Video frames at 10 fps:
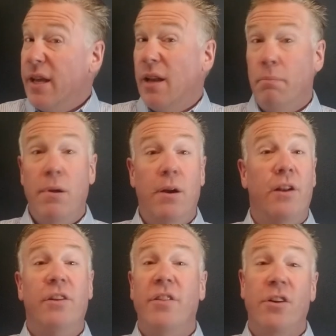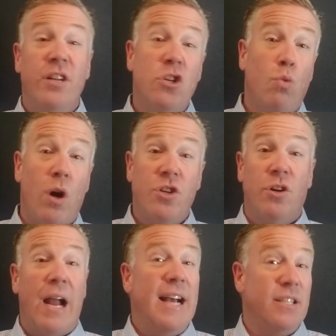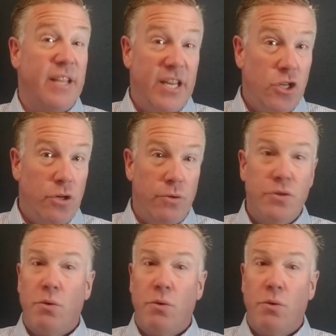can put it into their dishwasher as they choose,